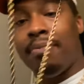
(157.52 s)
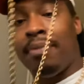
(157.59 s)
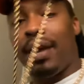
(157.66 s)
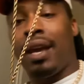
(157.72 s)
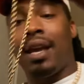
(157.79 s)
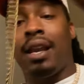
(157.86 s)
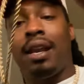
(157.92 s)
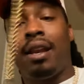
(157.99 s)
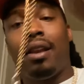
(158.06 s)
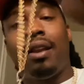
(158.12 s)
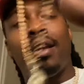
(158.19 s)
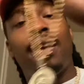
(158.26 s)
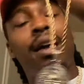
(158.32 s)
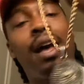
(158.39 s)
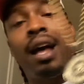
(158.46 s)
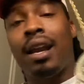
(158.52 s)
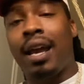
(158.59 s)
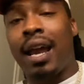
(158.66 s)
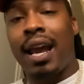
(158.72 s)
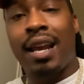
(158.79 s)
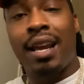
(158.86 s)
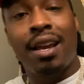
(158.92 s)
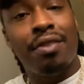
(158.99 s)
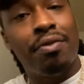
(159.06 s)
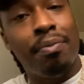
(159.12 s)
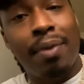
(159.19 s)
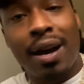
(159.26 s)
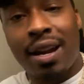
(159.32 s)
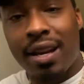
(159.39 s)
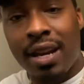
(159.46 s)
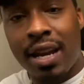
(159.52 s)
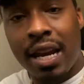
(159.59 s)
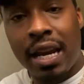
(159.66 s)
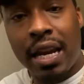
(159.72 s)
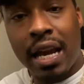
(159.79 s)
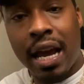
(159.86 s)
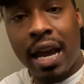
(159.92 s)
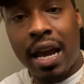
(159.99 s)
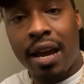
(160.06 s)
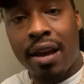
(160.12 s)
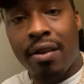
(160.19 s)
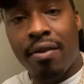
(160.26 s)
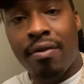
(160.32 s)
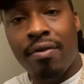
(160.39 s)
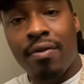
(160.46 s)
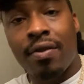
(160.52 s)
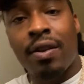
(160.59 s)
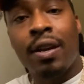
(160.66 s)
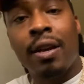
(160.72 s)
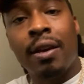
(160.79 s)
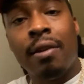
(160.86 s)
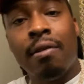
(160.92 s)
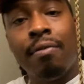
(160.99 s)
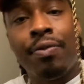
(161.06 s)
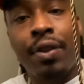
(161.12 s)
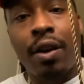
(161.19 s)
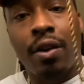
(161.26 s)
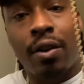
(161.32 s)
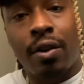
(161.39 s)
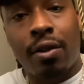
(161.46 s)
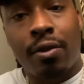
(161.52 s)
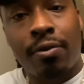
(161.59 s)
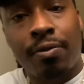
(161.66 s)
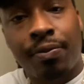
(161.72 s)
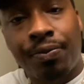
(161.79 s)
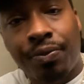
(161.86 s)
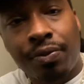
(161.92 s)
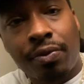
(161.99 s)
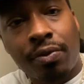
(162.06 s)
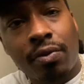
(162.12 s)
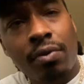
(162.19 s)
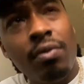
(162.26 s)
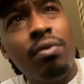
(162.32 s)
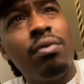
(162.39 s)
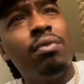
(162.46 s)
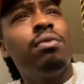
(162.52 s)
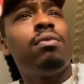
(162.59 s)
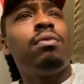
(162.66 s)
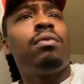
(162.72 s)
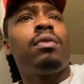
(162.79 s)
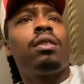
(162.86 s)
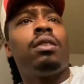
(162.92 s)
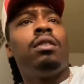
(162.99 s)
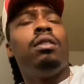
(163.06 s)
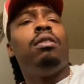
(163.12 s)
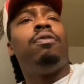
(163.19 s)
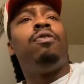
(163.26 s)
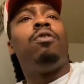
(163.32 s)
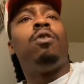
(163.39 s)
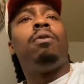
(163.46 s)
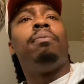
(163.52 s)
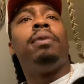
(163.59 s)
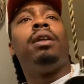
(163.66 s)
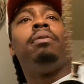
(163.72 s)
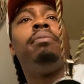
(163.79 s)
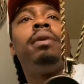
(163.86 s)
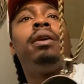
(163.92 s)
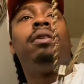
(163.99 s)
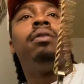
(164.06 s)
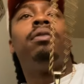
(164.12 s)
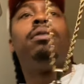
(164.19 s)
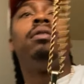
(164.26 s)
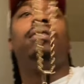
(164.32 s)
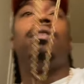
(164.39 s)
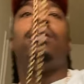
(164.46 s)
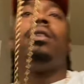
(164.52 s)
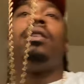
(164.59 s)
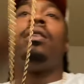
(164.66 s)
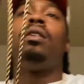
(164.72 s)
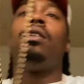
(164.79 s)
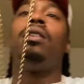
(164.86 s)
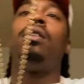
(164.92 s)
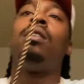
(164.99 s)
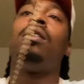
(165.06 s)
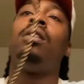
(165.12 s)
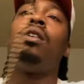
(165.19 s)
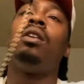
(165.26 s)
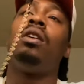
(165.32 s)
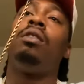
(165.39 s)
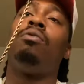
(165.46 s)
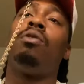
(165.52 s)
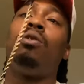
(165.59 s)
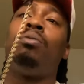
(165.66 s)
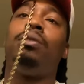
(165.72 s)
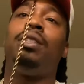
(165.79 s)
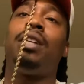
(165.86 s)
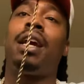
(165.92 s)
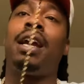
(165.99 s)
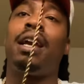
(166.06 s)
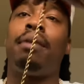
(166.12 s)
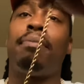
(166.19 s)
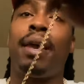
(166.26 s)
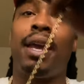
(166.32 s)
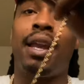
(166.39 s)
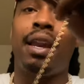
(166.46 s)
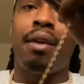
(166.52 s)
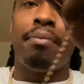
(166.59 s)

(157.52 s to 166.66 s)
man. I done had this for about a year and a half. Uh, little four millimeter uh, rope chain, man. I